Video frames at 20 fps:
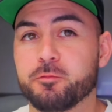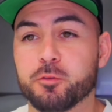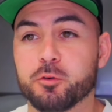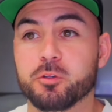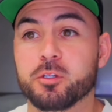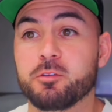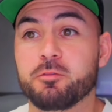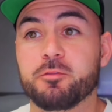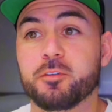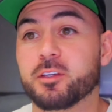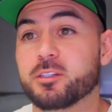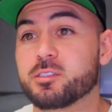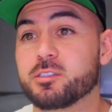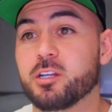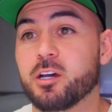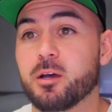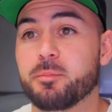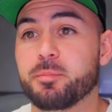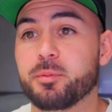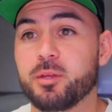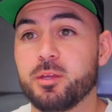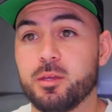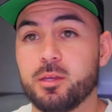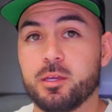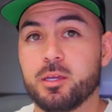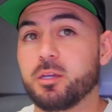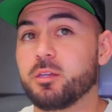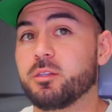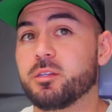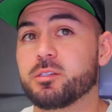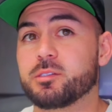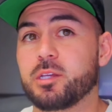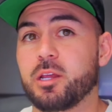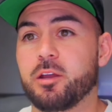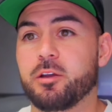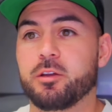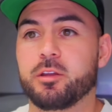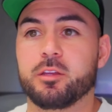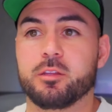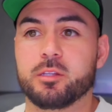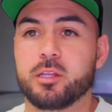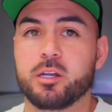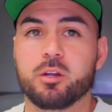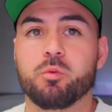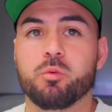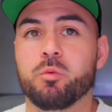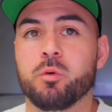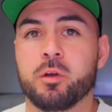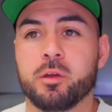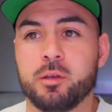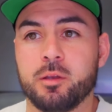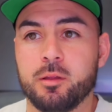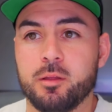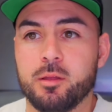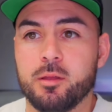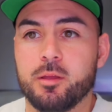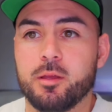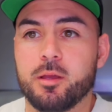fully fixed up in this area, and they don't want